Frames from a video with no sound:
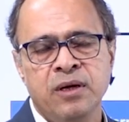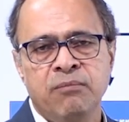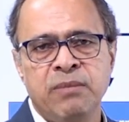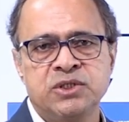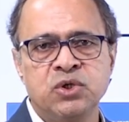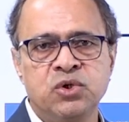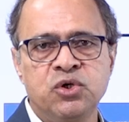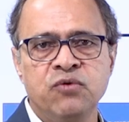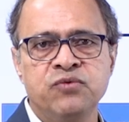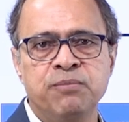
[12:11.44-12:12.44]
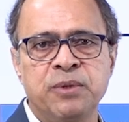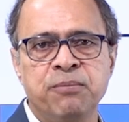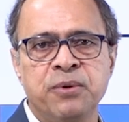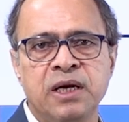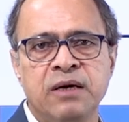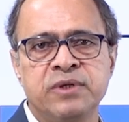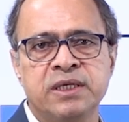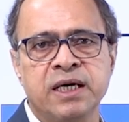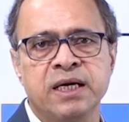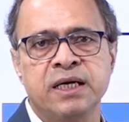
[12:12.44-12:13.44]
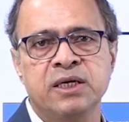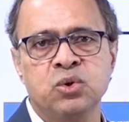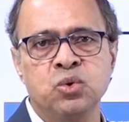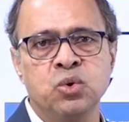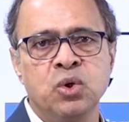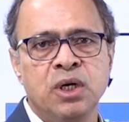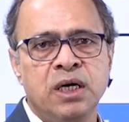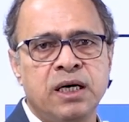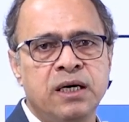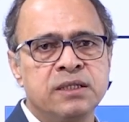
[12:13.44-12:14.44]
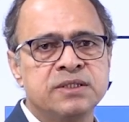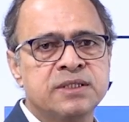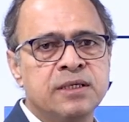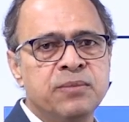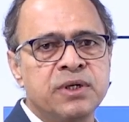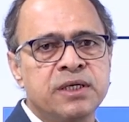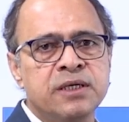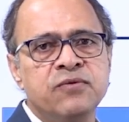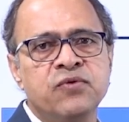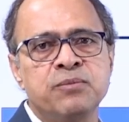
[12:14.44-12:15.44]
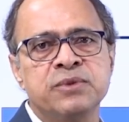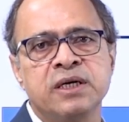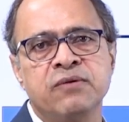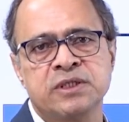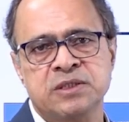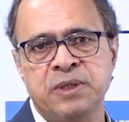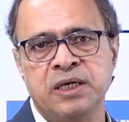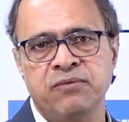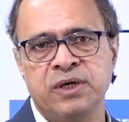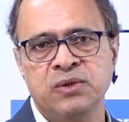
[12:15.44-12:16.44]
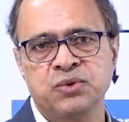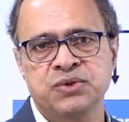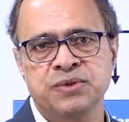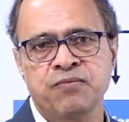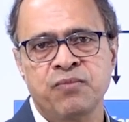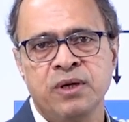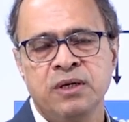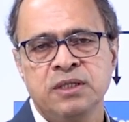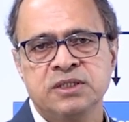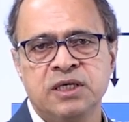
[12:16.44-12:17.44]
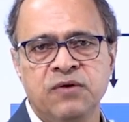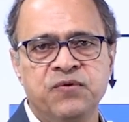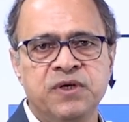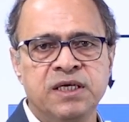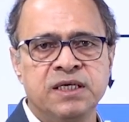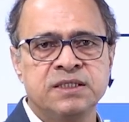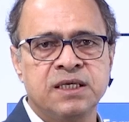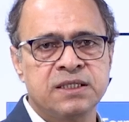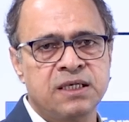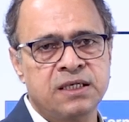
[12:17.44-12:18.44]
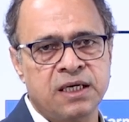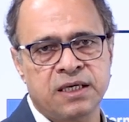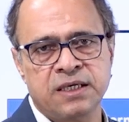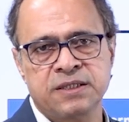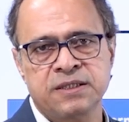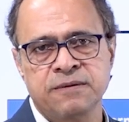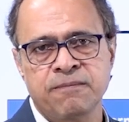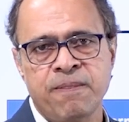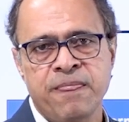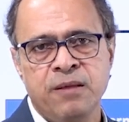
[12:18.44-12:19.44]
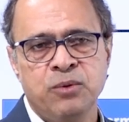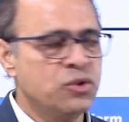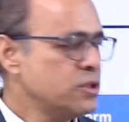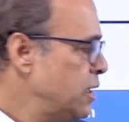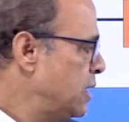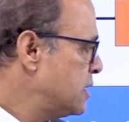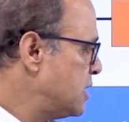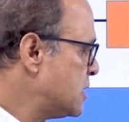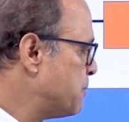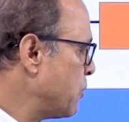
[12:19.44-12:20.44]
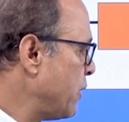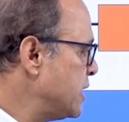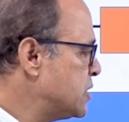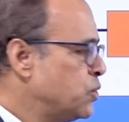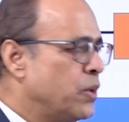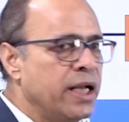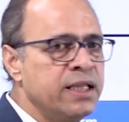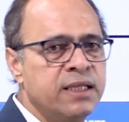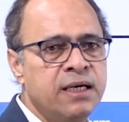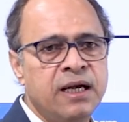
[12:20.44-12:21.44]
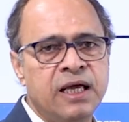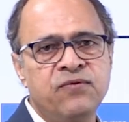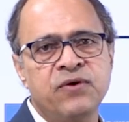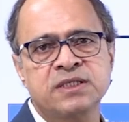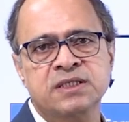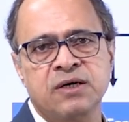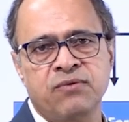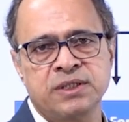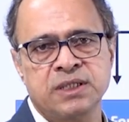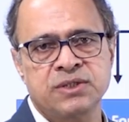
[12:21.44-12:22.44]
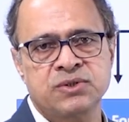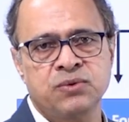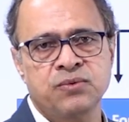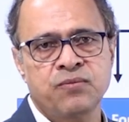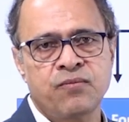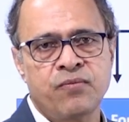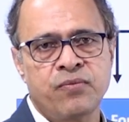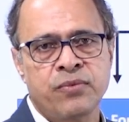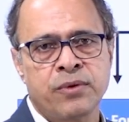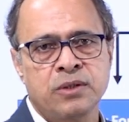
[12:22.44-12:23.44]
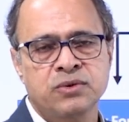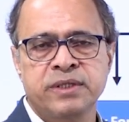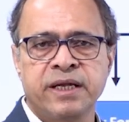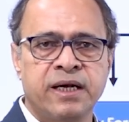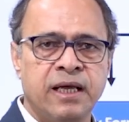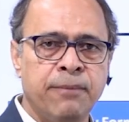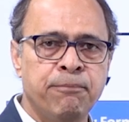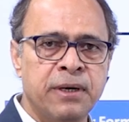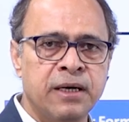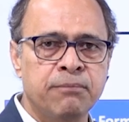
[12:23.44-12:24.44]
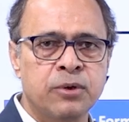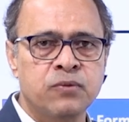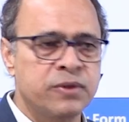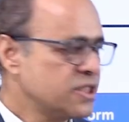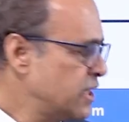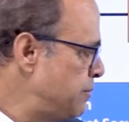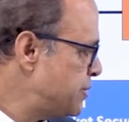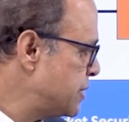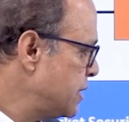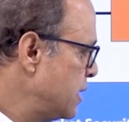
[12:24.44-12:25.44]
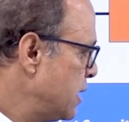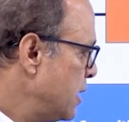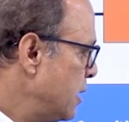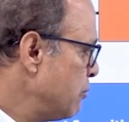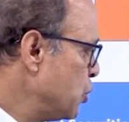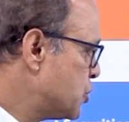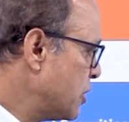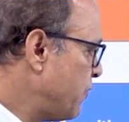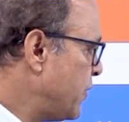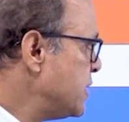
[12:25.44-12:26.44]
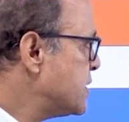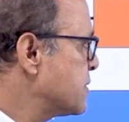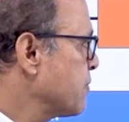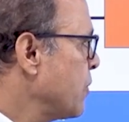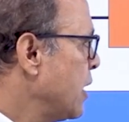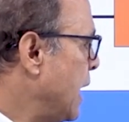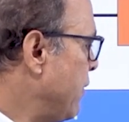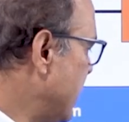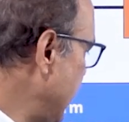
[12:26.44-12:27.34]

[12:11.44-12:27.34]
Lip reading: majority of the people have the target to earn some return from the investment avenues. Safety is the other target because this provides you health and life risk coverage also. So there are ample number of schemes. Mutual funds, I have